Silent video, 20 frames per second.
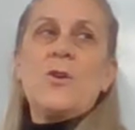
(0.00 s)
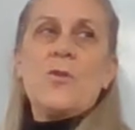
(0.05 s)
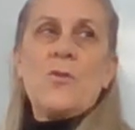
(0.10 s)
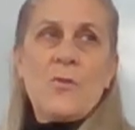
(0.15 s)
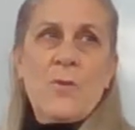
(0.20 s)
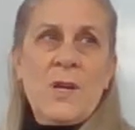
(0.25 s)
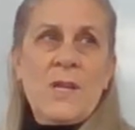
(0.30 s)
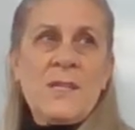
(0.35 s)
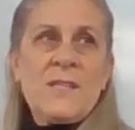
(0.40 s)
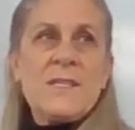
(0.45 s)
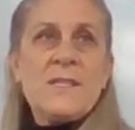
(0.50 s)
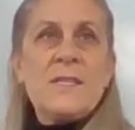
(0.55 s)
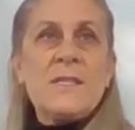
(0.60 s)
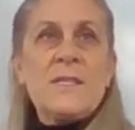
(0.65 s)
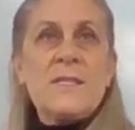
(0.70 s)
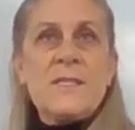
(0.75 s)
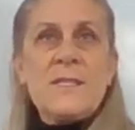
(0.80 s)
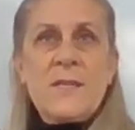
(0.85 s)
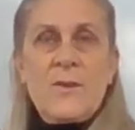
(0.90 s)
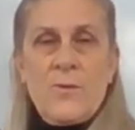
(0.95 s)
greater
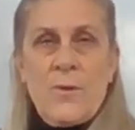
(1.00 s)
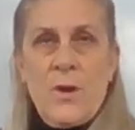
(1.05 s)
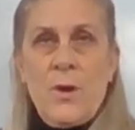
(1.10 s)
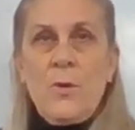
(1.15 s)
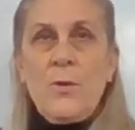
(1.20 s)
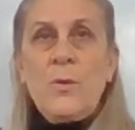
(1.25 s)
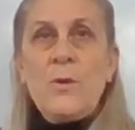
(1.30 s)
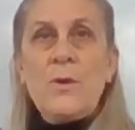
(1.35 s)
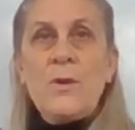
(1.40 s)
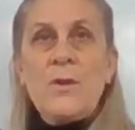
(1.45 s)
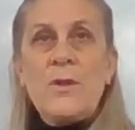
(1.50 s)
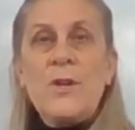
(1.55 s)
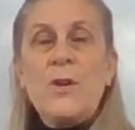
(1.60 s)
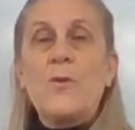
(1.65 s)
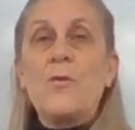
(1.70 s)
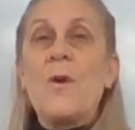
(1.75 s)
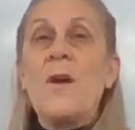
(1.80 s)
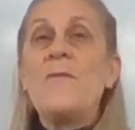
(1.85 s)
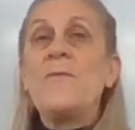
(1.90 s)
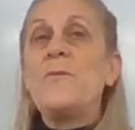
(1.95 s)
than 0, the
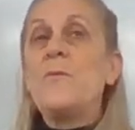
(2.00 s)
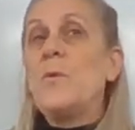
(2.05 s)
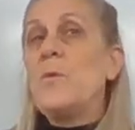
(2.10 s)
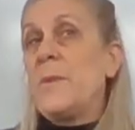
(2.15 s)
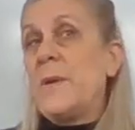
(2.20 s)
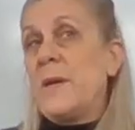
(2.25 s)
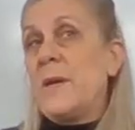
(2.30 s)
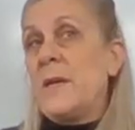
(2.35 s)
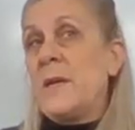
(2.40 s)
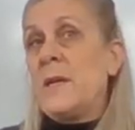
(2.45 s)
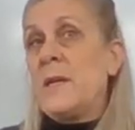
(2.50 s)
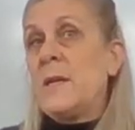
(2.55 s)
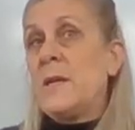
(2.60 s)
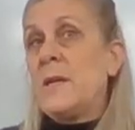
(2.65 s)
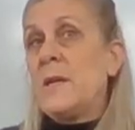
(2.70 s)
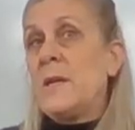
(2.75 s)
graph will be,